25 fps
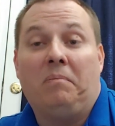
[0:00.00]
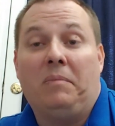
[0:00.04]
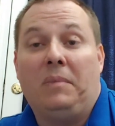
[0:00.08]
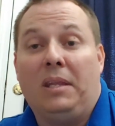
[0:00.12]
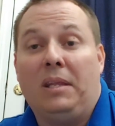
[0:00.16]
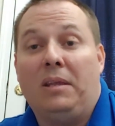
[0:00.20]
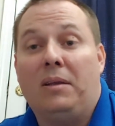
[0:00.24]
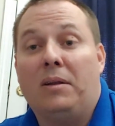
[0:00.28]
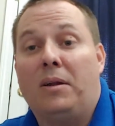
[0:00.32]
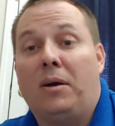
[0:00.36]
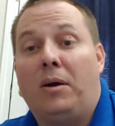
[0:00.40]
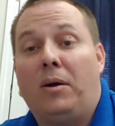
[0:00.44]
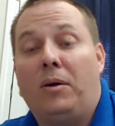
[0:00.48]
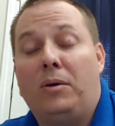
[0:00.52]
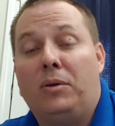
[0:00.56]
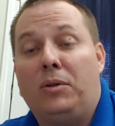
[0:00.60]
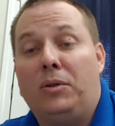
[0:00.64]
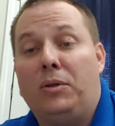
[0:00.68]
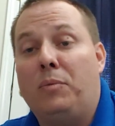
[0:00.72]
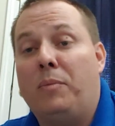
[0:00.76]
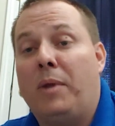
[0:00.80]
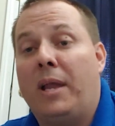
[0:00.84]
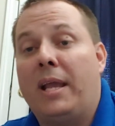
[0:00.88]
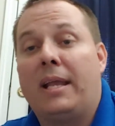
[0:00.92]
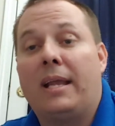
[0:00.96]
you know,
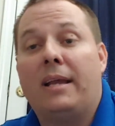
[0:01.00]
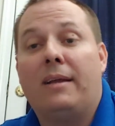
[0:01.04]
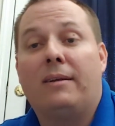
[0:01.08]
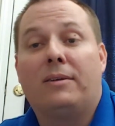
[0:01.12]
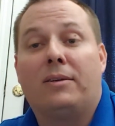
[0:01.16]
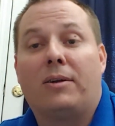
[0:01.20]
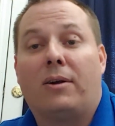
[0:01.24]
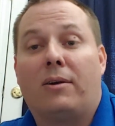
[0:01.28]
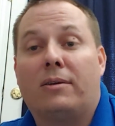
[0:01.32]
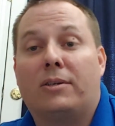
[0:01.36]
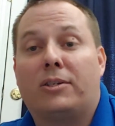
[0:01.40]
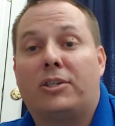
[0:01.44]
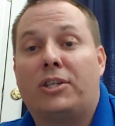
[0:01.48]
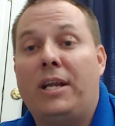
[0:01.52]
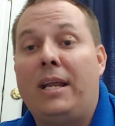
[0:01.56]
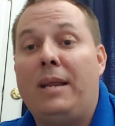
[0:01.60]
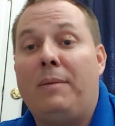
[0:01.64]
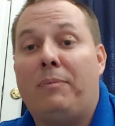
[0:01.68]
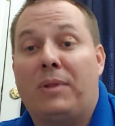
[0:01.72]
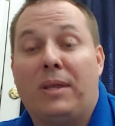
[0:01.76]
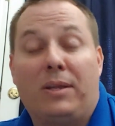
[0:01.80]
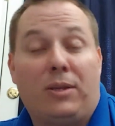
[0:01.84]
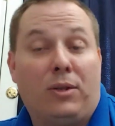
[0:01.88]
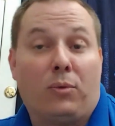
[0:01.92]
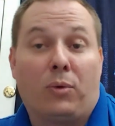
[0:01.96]
you may get dirt
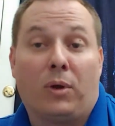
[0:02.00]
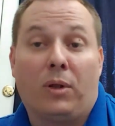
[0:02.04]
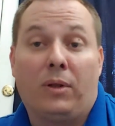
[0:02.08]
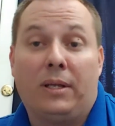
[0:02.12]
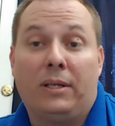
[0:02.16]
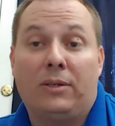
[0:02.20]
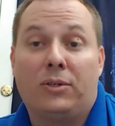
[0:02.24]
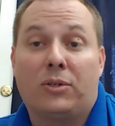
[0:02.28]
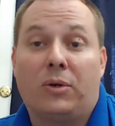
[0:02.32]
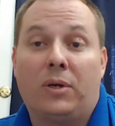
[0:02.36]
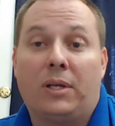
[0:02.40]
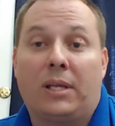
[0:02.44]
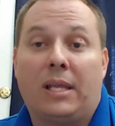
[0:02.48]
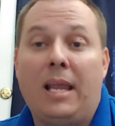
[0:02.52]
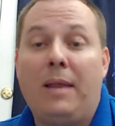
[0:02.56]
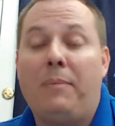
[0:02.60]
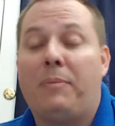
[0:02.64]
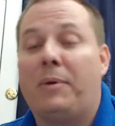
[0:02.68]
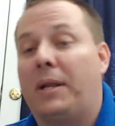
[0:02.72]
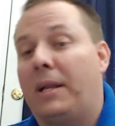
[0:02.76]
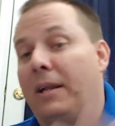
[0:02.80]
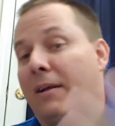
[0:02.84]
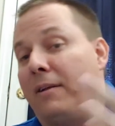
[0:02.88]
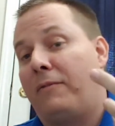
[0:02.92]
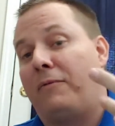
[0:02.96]
cheap that you really enjoy keeping.